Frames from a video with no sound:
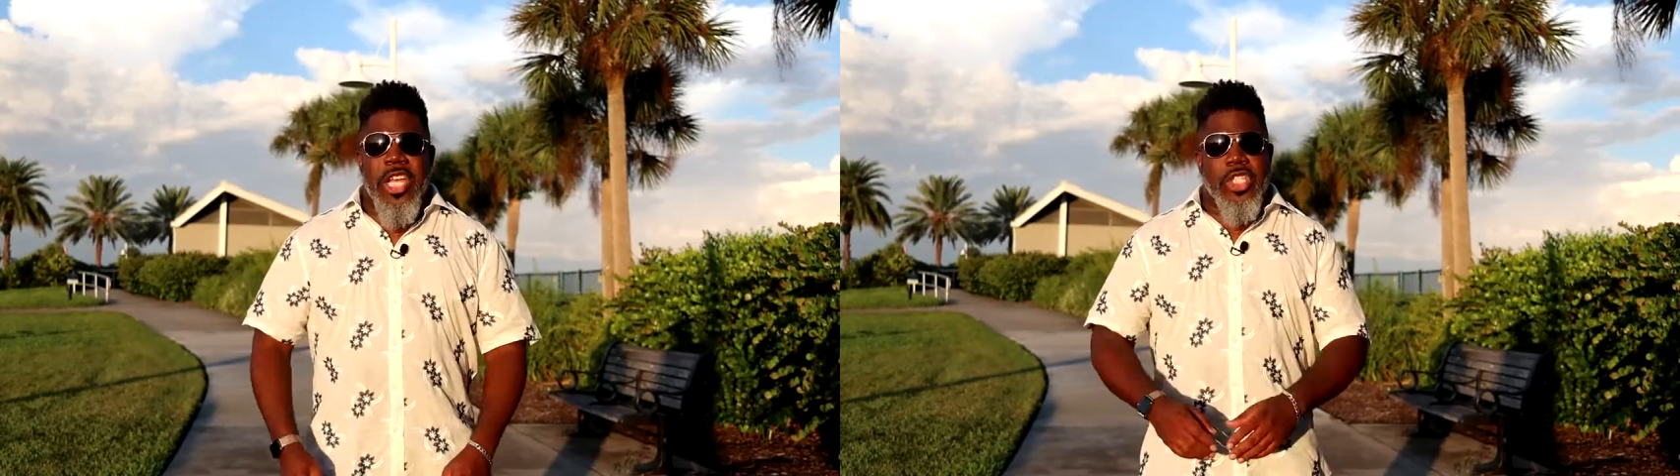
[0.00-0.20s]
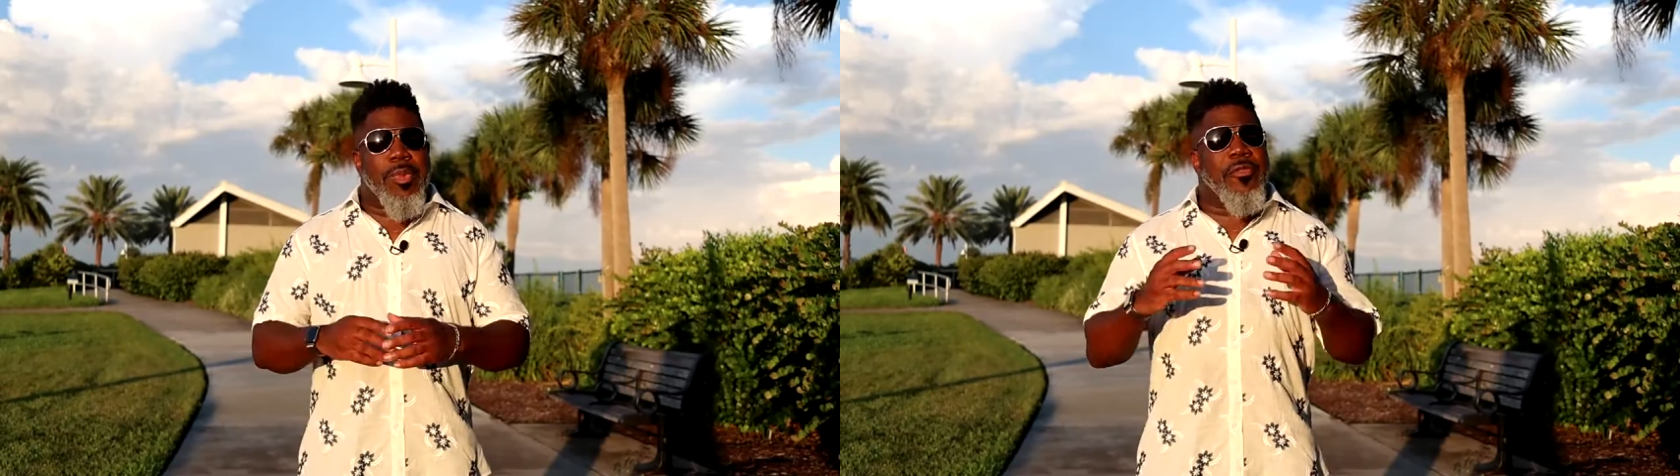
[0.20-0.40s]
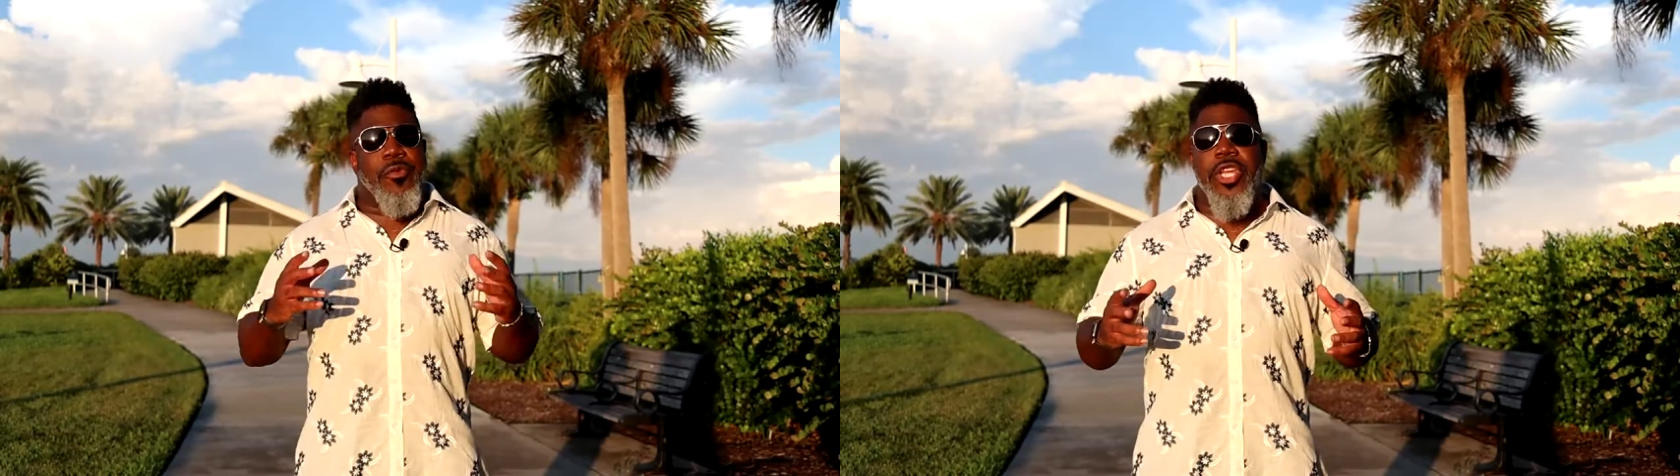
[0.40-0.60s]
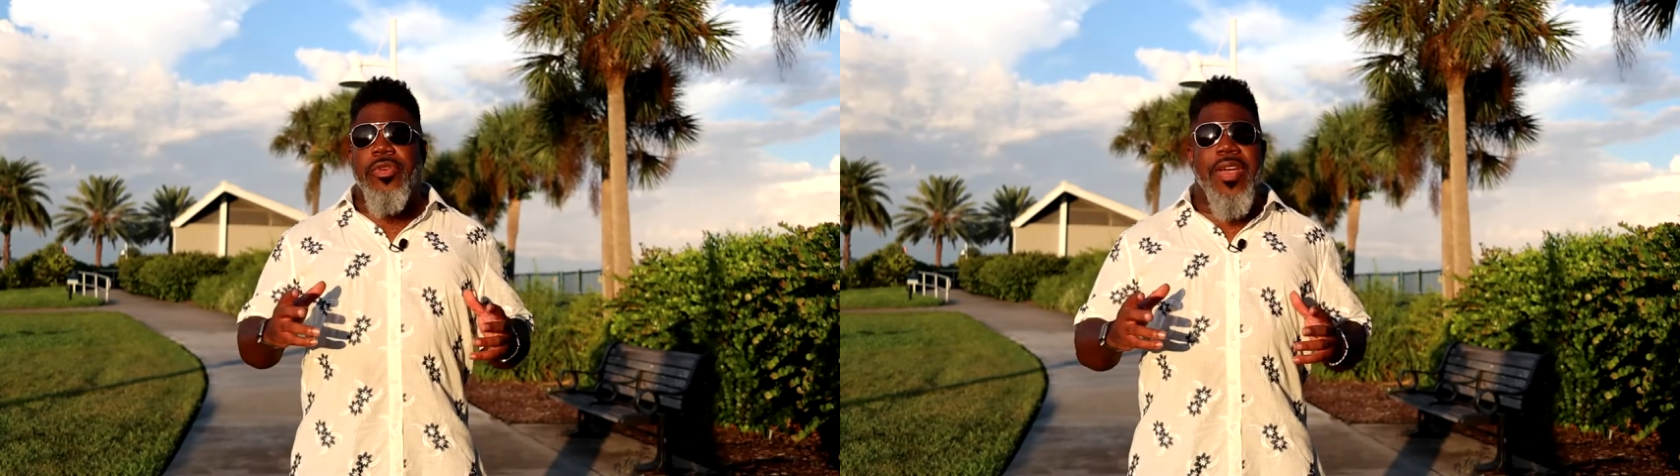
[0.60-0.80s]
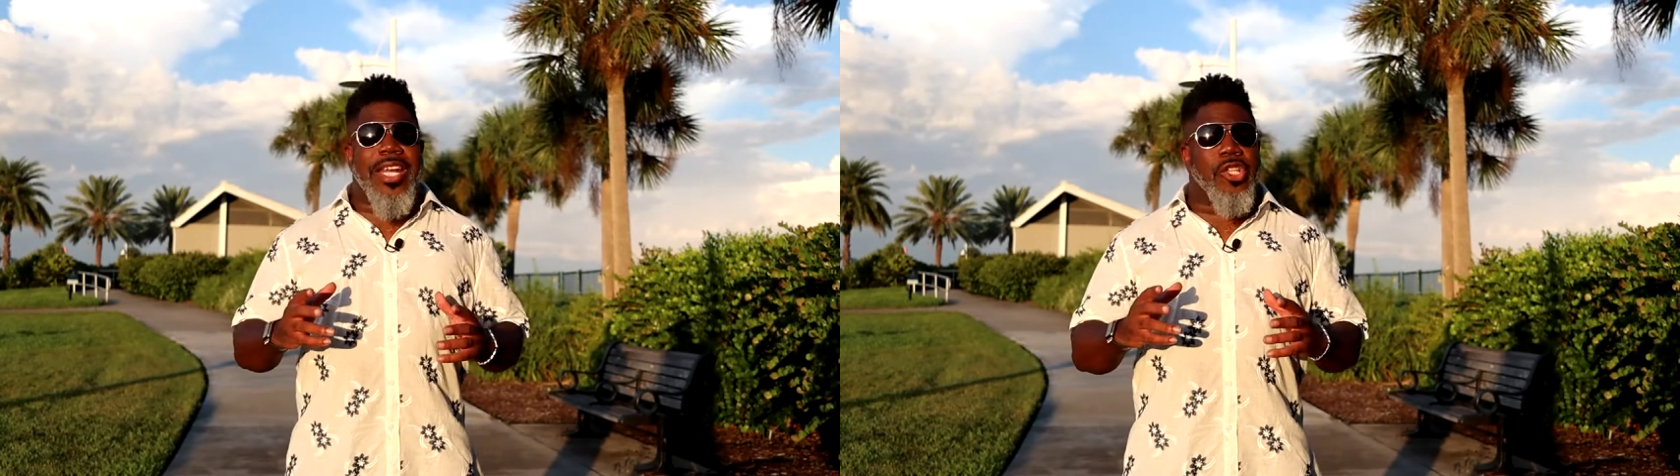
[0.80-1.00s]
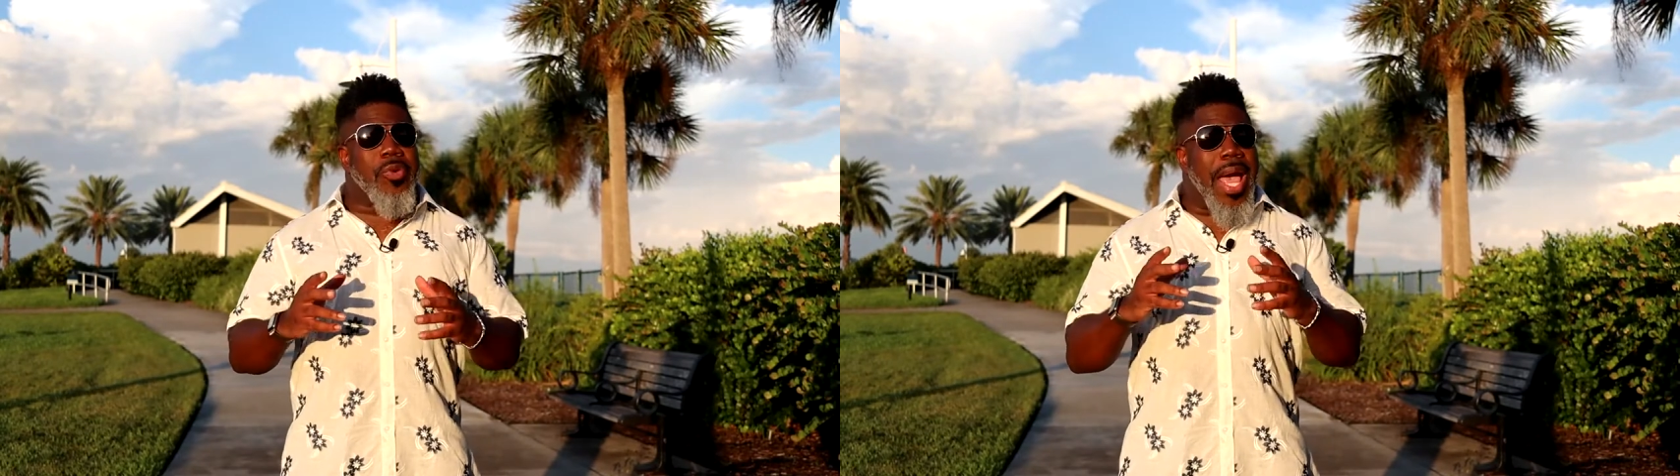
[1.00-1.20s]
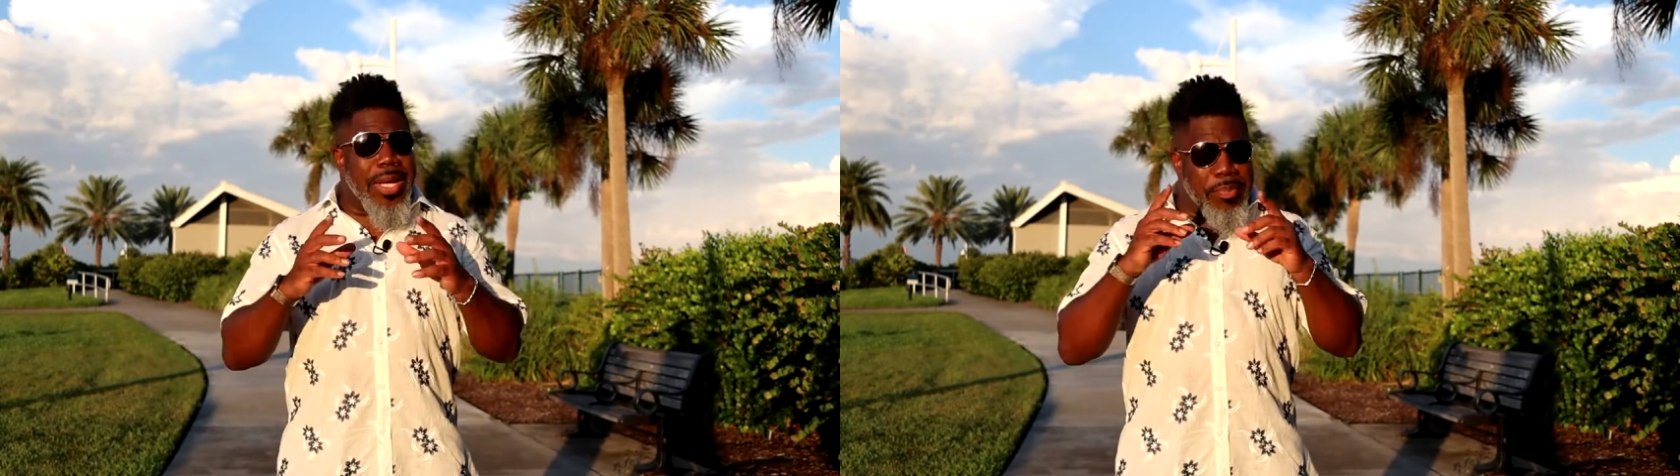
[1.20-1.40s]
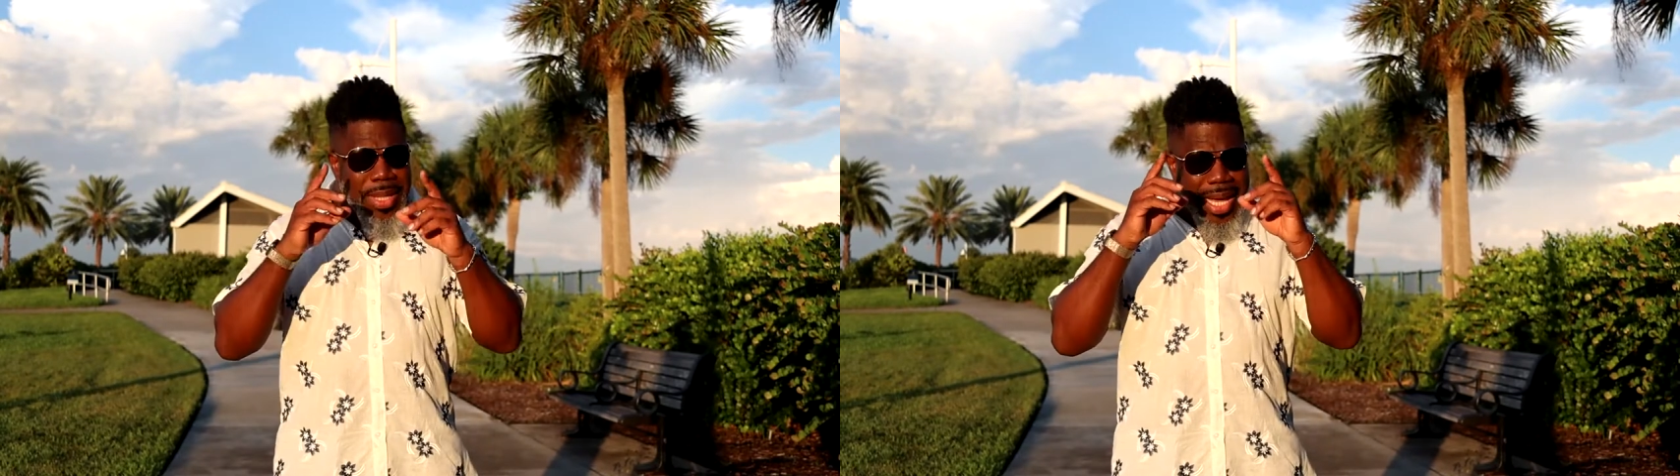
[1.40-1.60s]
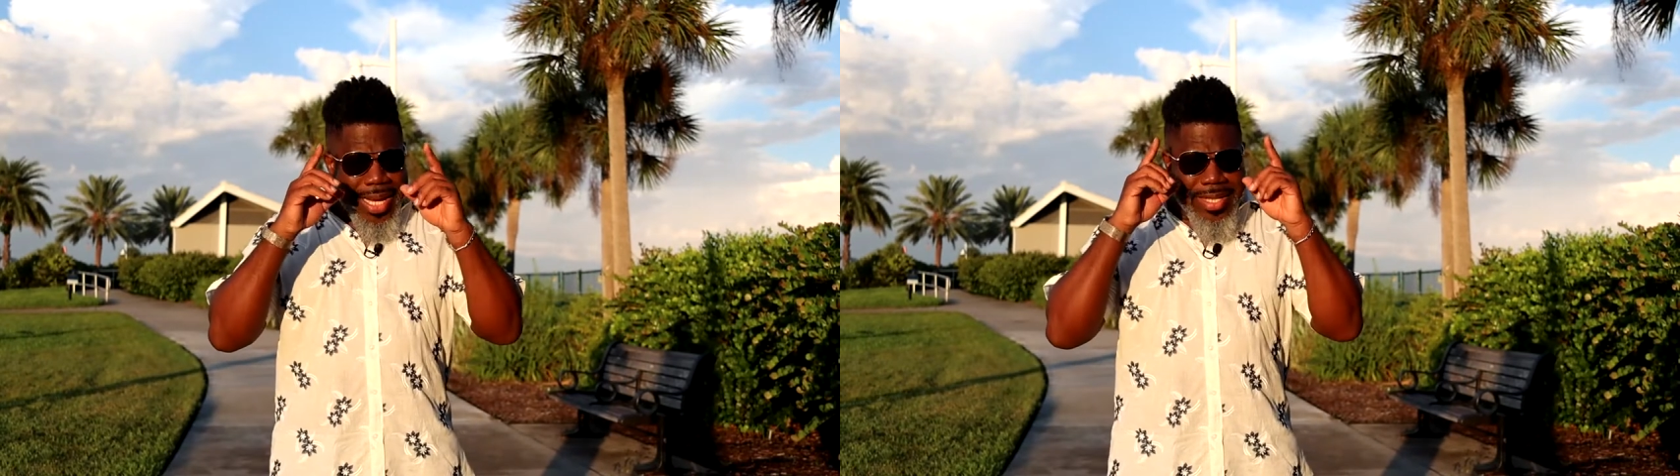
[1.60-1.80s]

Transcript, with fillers: So my friend, you've got to learn how to be like